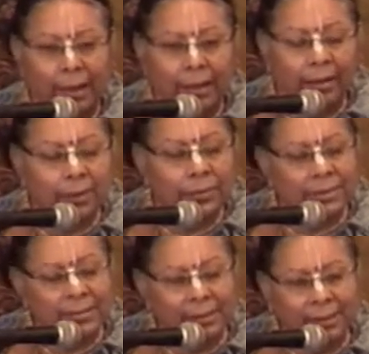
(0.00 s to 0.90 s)
and I
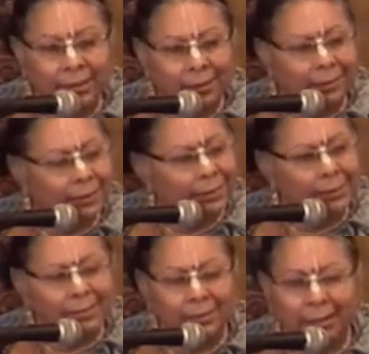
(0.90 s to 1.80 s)
was thinking,
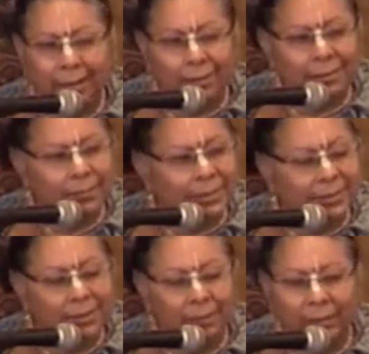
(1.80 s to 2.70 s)
there's got to be
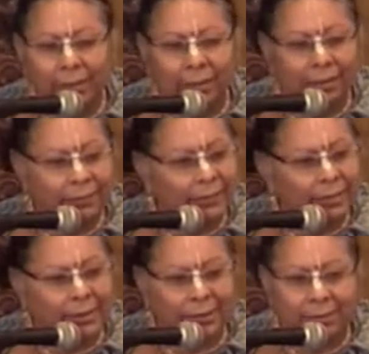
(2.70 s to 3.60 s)
something other
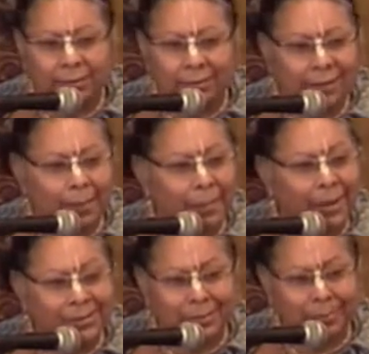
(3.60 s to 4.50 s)
than this. There
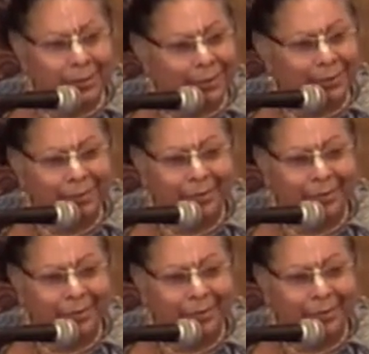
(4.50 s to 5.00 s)
must be,